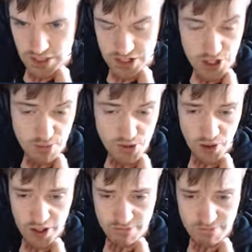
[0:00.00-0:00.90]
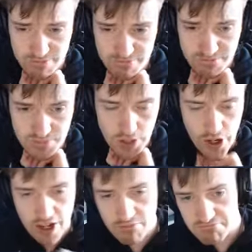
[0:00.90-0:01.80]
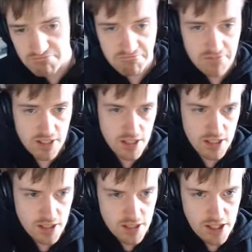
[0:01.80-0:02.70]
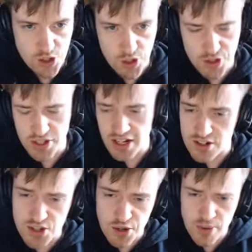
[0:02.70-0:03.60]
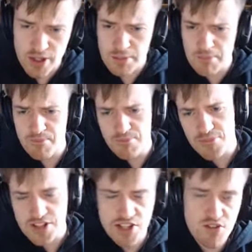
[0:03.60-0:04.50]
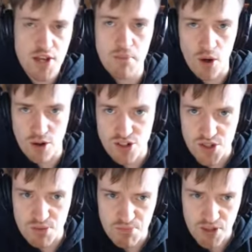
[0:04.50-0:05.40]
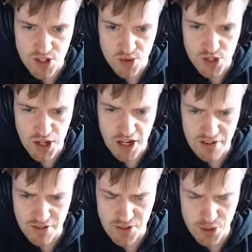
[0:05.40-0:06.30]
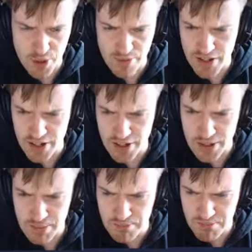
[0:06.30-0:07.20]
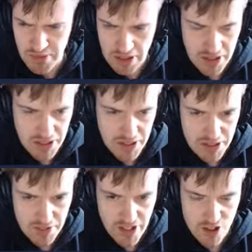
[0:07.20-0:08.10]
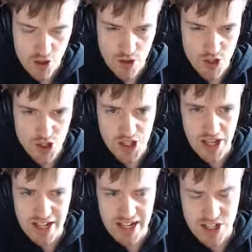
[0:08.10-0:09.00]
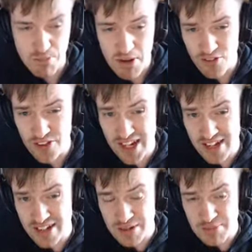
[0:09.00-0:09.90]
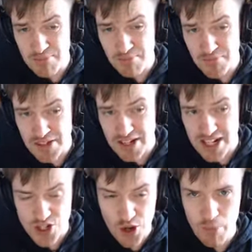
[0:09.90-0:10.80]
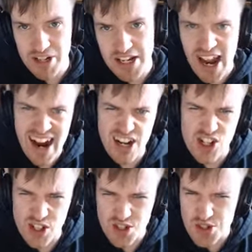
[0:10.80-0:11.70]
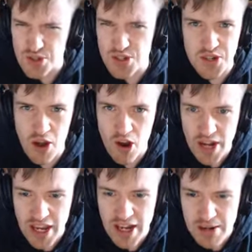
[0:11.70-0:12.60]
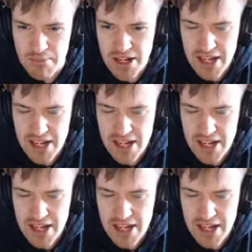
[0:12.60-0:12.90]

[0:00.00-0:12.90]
It seems fine. Okay. That's good. Yeah, so, um, diff Skip Box, as I was saying during the, um, the intro just there, it's a bit of a, um, it's a comedy action sort of style game.